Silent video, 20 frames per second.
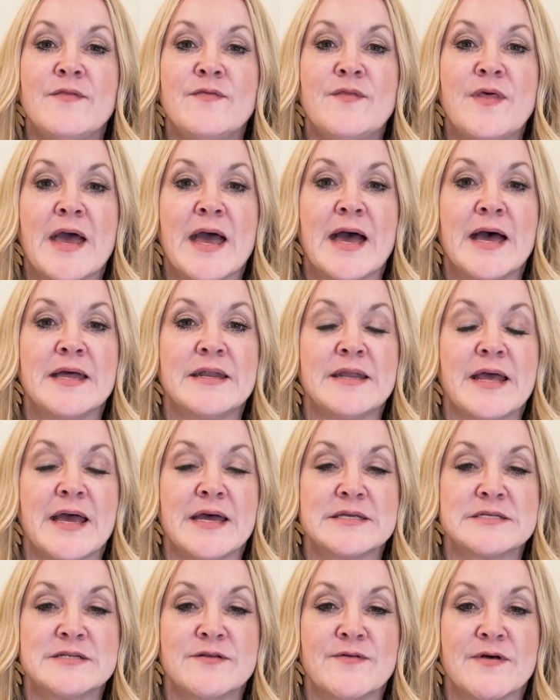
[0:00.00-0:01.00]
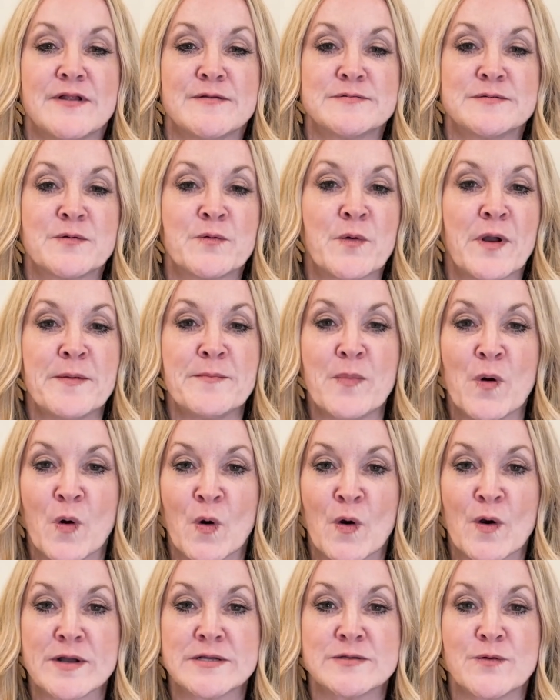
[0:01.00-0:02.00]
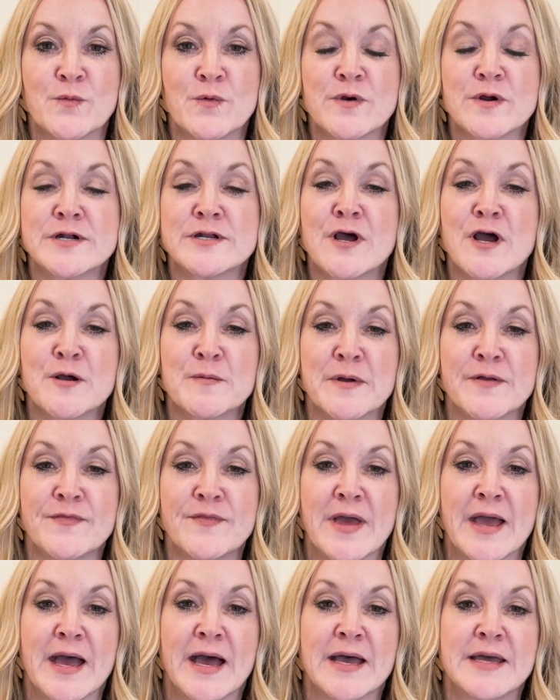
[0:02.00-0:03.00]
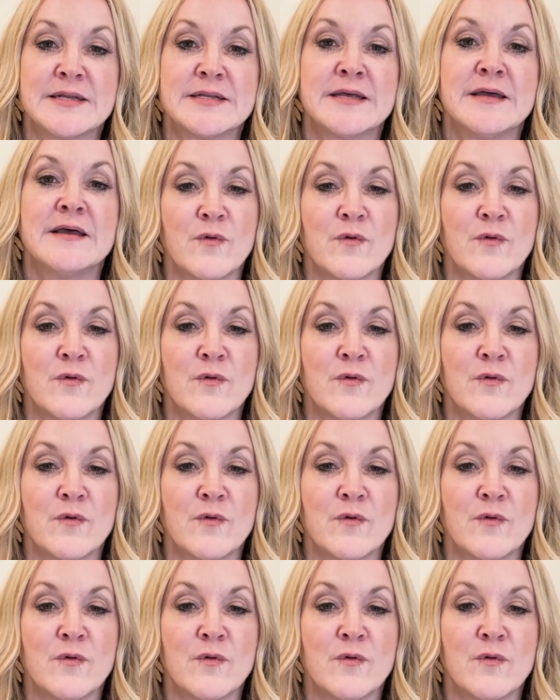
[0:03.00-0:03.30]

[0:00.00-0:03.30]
that has developed some great parks, and we're going to talk about that.